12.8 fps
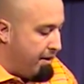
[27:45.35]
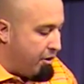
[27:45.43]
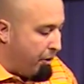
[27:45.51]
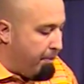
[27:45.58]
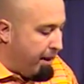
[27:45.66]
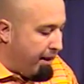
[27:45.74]

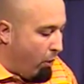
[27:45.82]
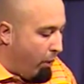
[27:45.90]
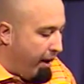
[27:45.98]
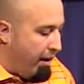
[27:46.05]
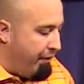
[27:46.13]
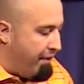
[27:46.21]
So be
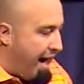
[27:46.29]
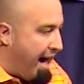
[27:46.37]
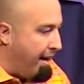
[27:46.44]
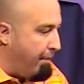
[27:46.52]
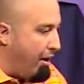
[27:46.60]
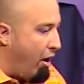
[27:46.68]
aware of
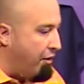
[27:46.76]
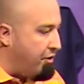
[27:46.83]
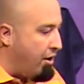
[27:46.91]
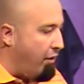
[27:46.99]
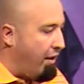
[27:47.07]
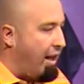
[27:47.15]
that. But
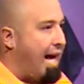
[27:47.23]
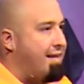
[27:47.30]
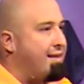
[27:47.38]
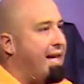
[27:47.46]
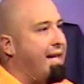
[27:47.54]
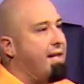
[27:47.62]
also, the
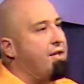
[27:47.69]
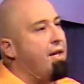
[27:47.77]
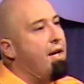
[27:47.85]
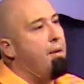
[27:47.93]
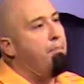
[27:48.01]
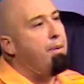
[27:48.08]
last thing is
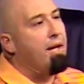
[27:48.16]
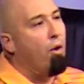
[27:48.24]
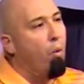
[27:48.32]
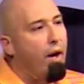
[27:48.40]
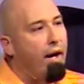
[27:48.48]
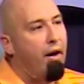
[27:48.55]
be
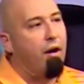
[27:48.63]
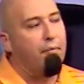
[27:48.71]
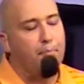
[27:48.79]
aware of